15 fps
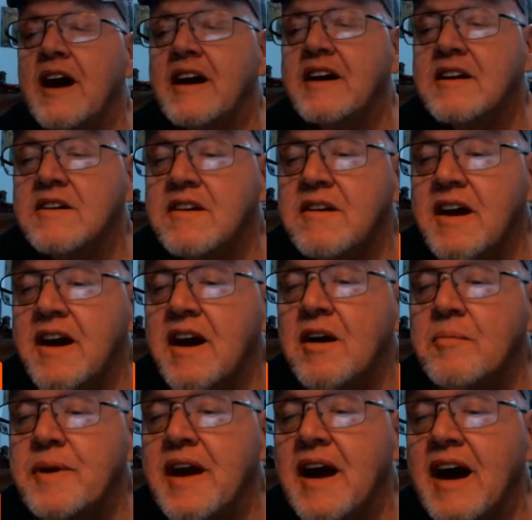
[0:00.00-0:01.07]
what I can do to
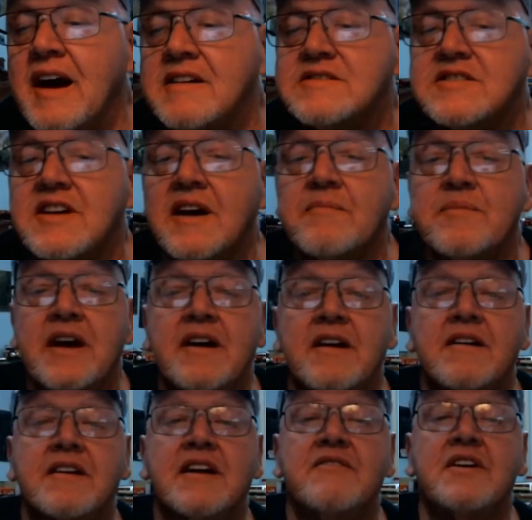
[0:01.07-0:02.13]
help you out some
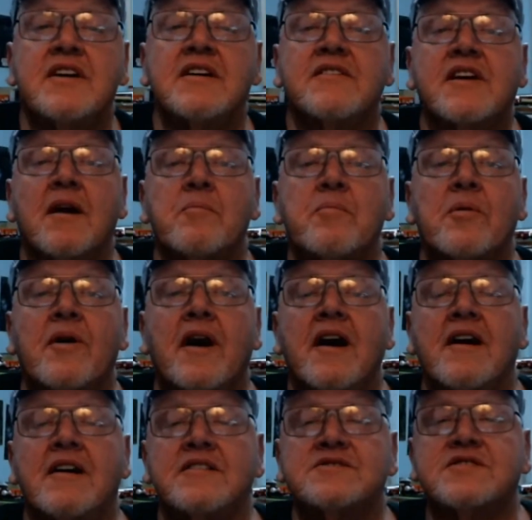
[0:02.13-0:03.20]
there, give you a couple
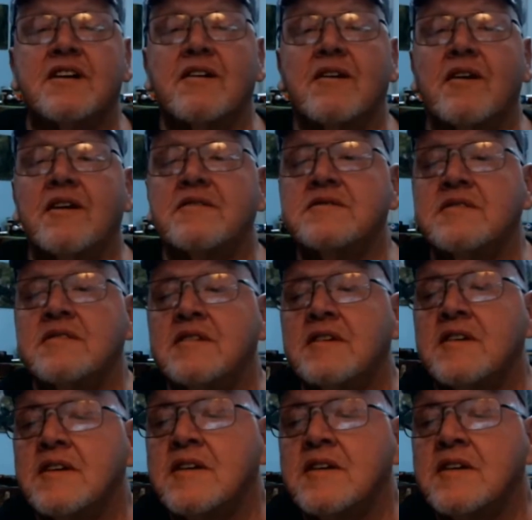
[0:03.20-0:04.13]
hours there on.